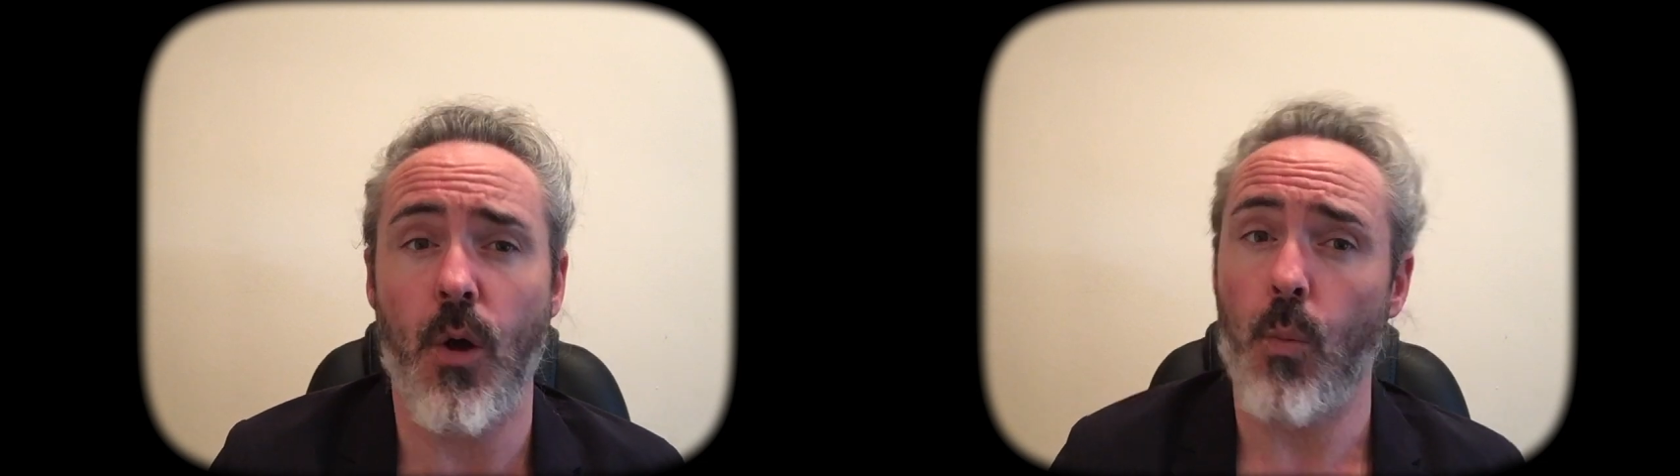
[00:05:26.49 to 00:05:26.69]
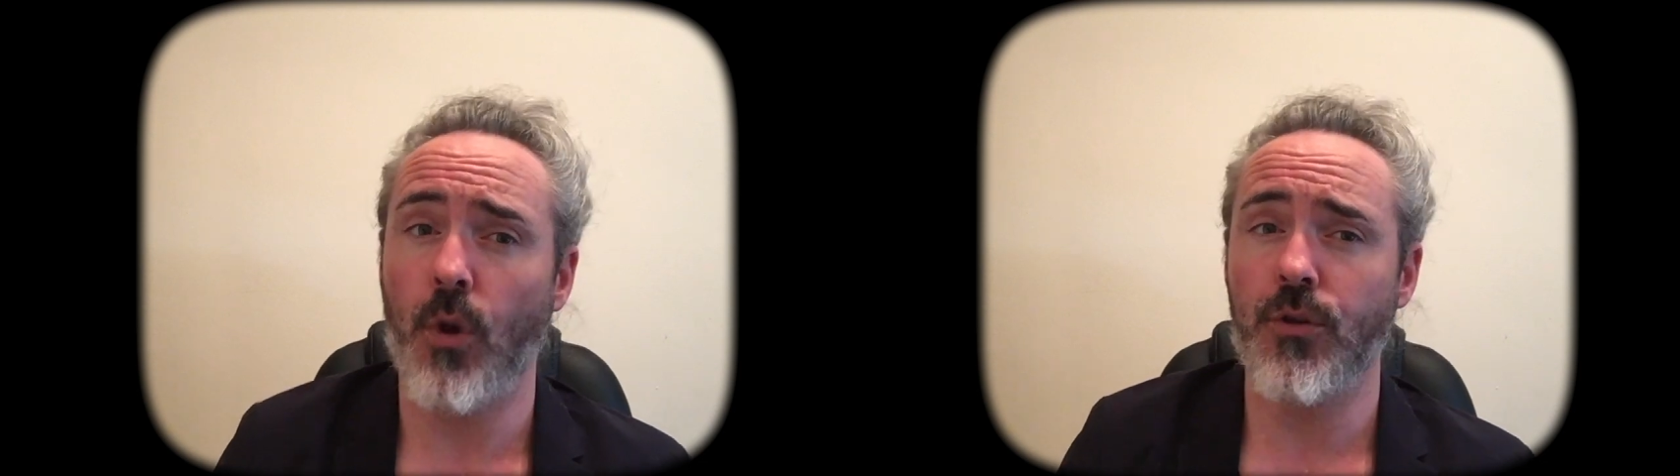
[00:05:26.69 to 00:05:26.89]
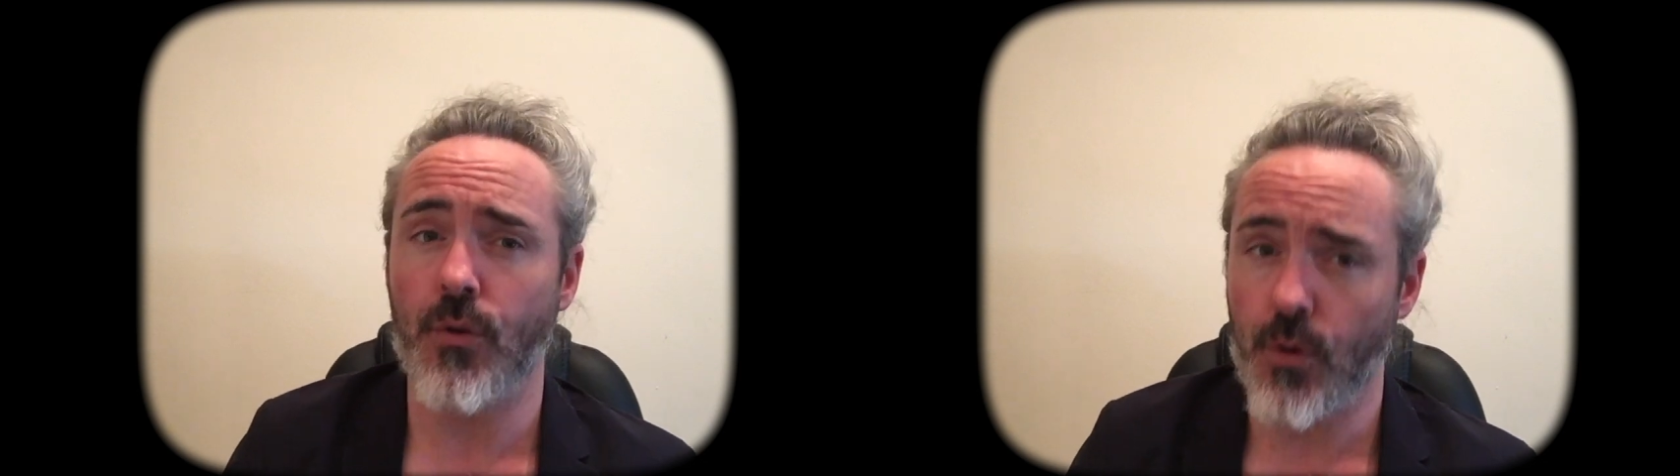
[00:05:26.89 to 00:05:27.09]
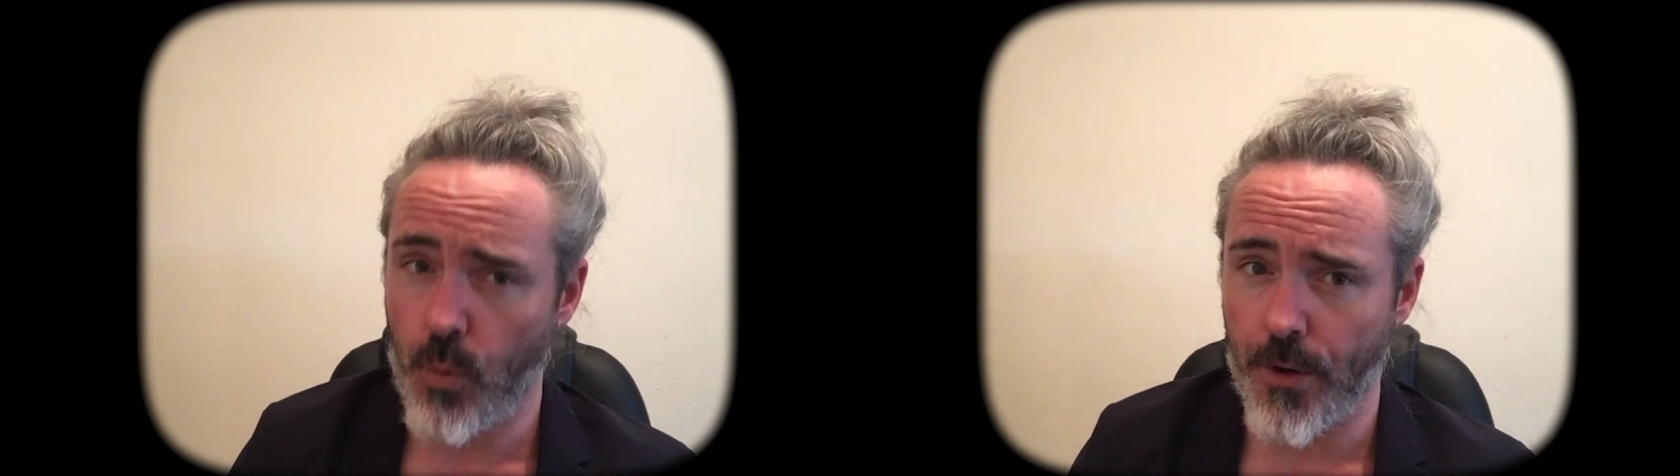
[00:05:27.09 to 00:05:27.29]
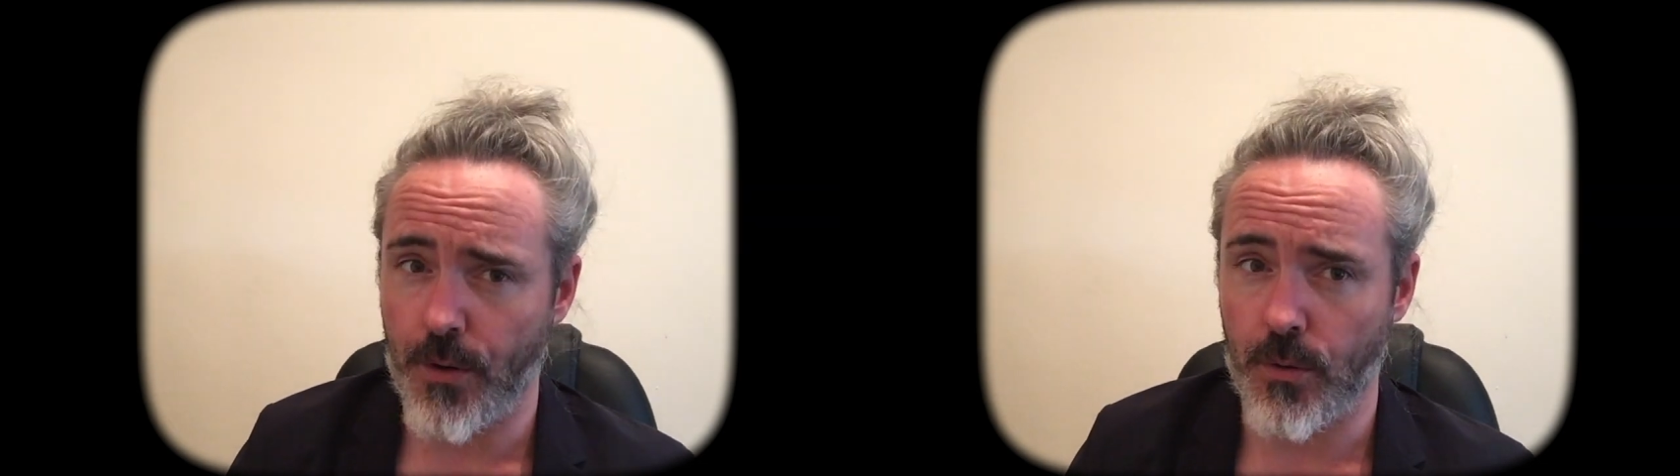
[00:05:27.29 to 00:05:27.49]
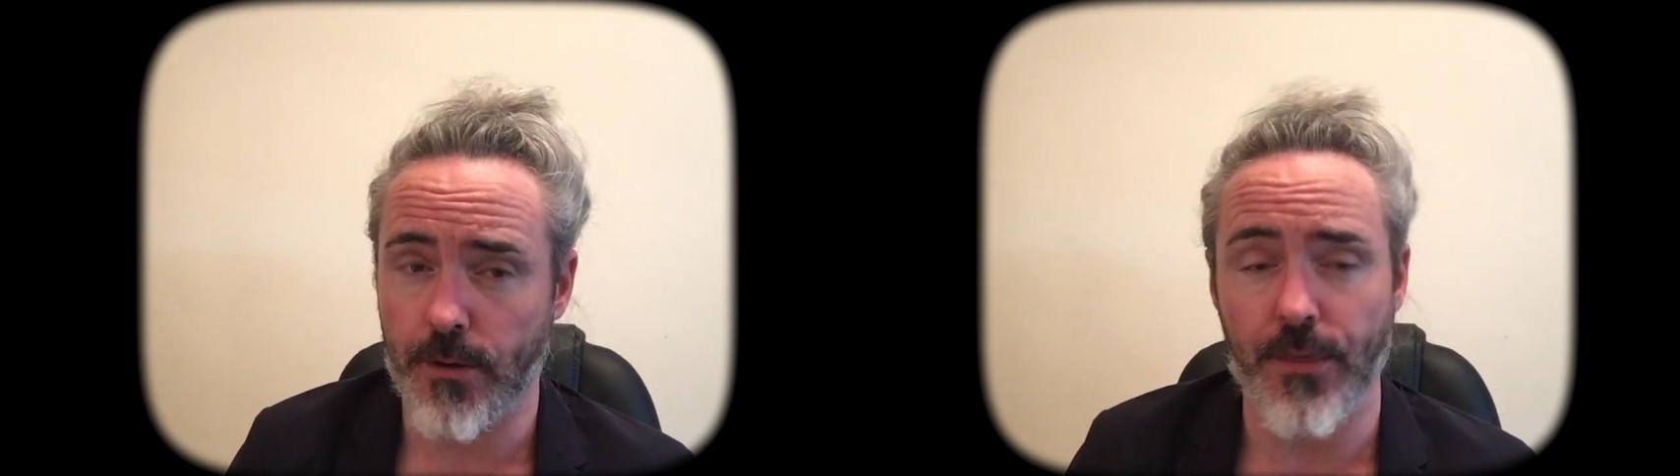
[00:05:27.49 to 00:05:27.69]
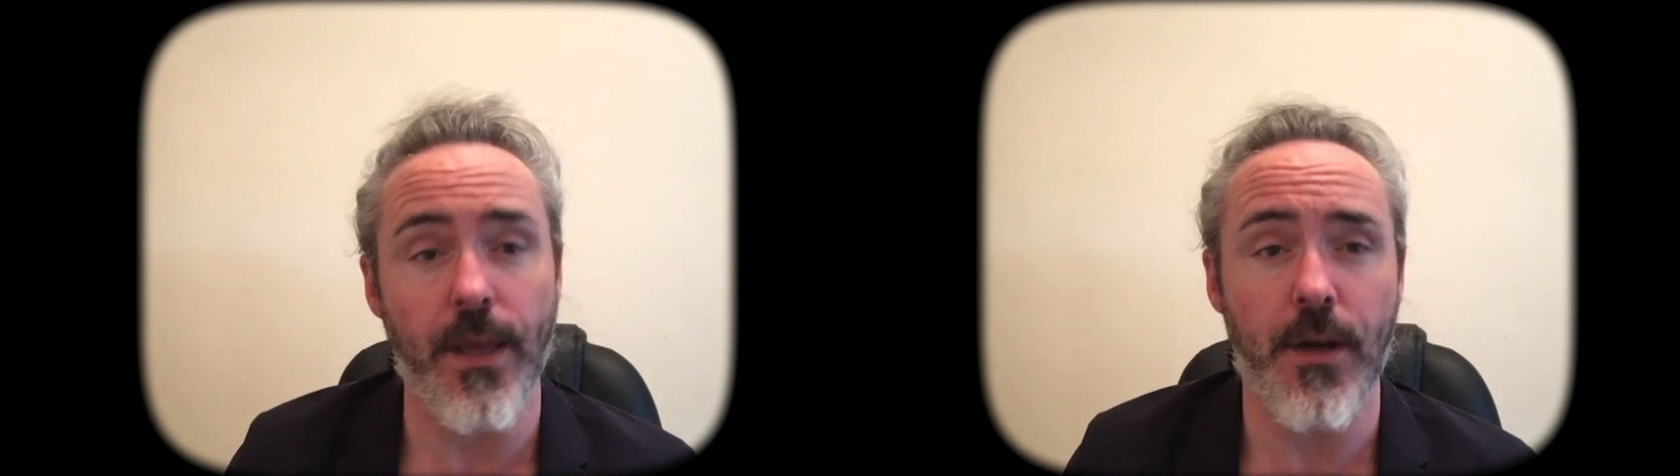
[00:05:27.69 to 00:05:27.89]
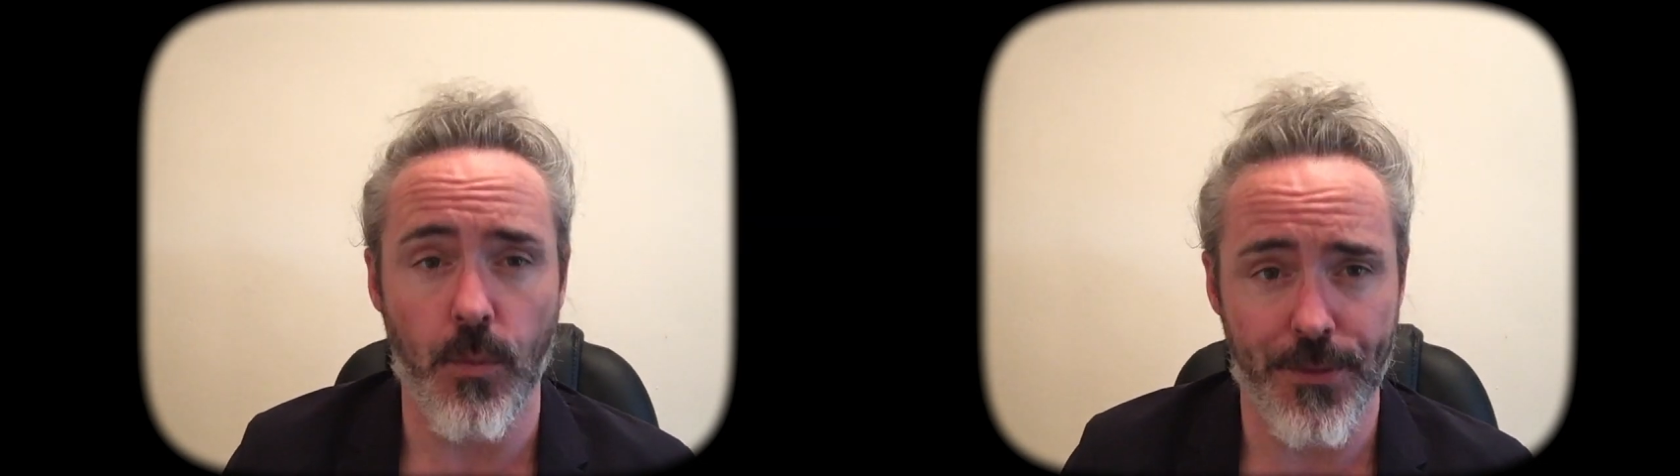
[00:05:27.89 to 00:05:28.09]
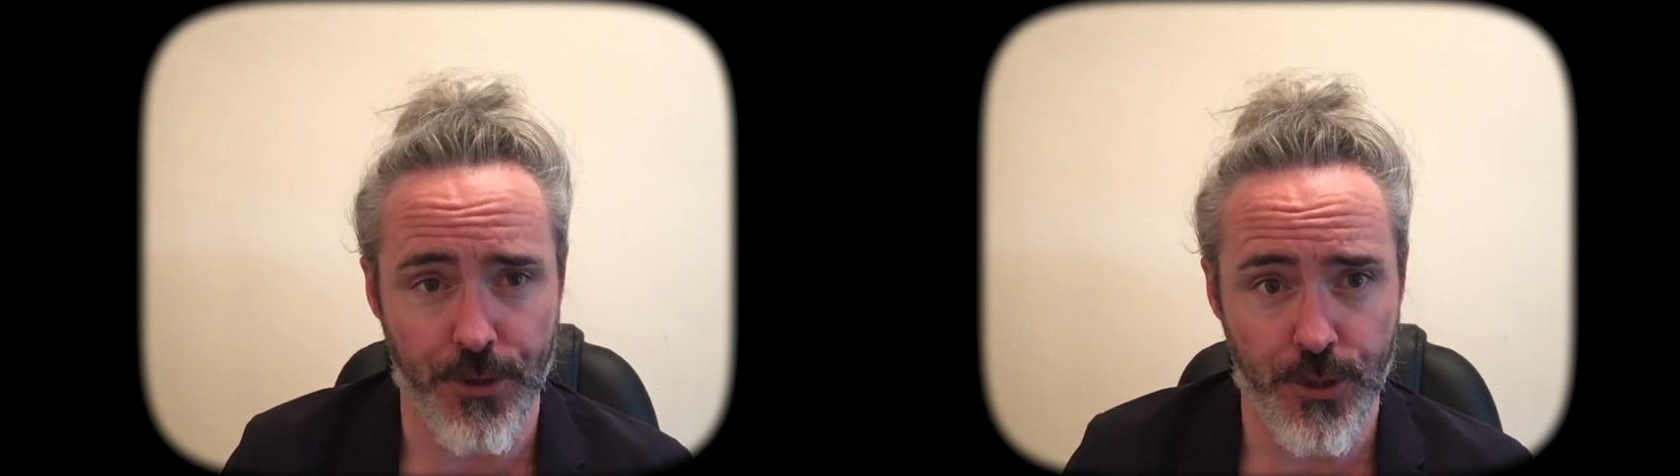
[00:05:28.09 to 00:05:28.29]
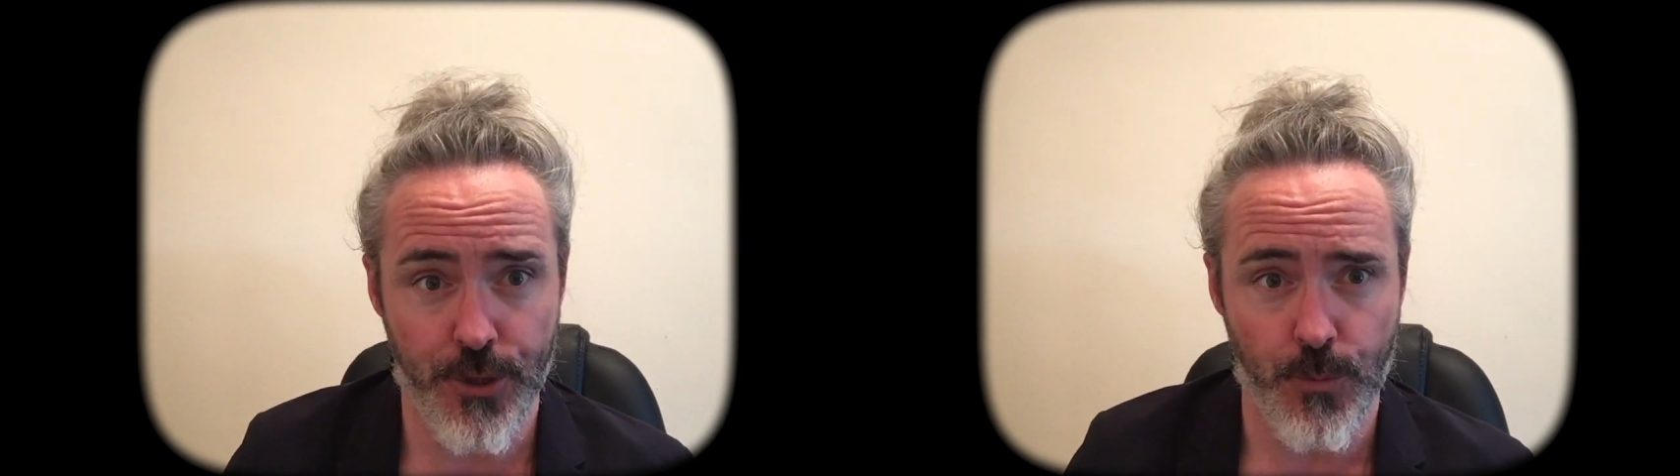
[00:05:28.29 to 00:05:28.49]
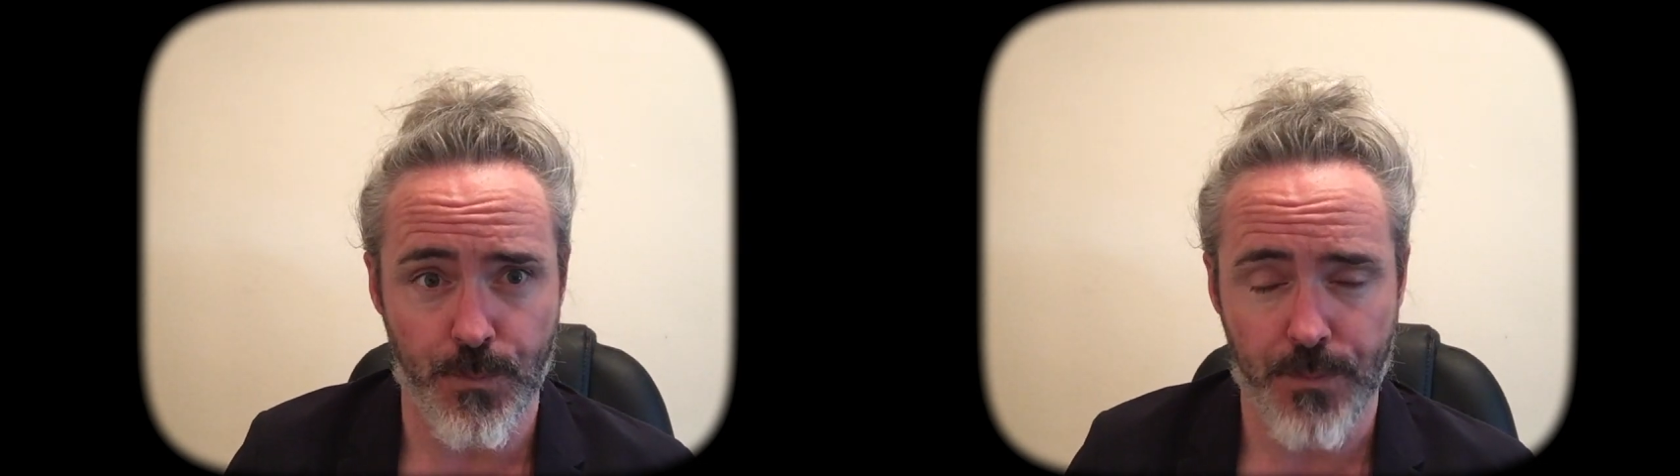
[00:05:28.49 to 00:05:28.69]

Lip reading: One young, one old. They know what they're going to do.